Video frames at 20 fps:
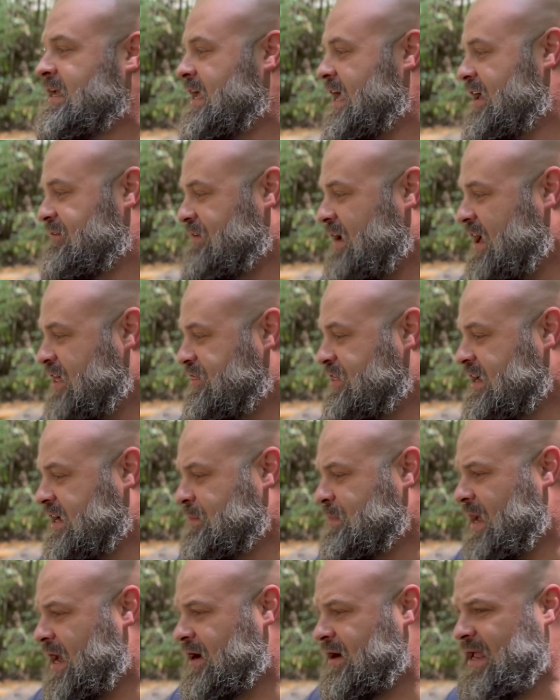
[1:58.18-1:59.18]
if I think
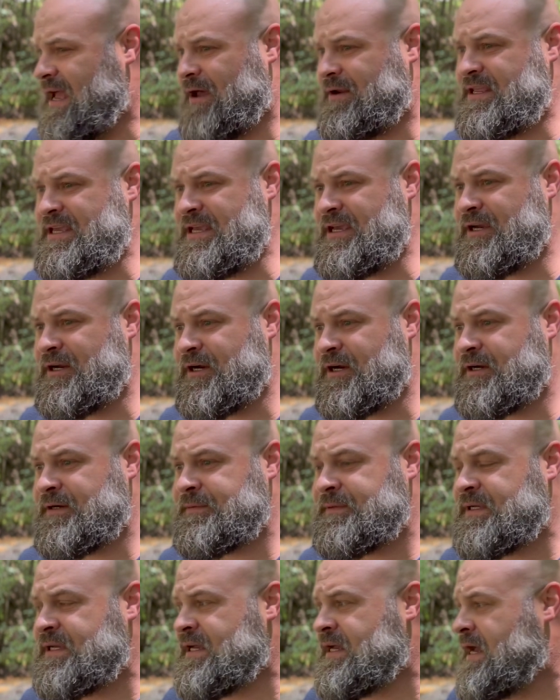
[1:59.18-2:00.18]
about it out here,
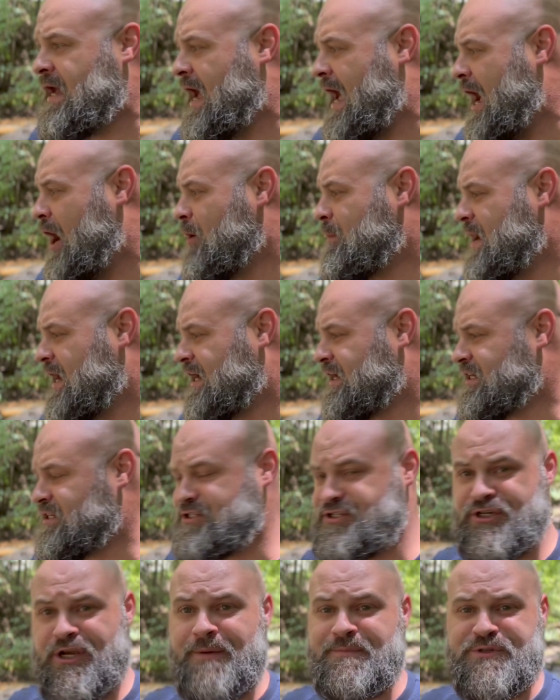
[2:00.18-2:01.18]
how am I gonna
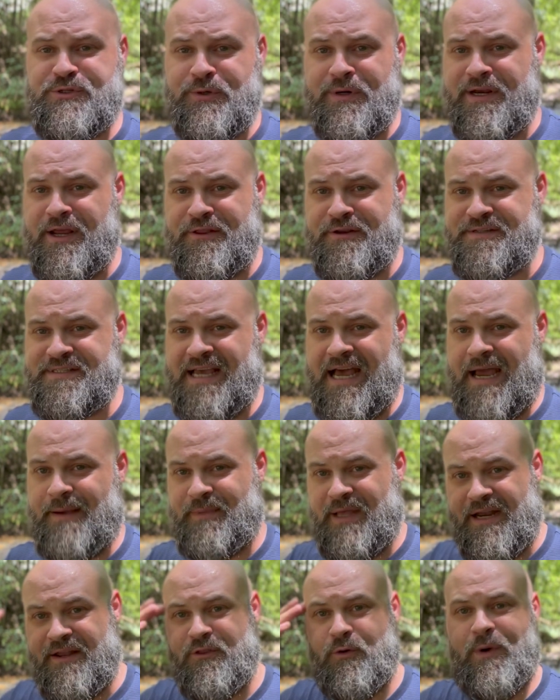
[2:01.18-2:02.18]
jump to another
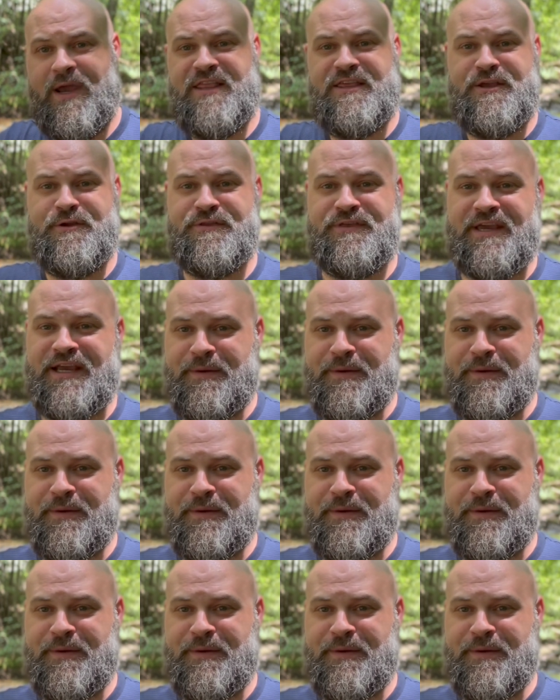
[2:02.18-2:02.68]
timeline? And the way that you think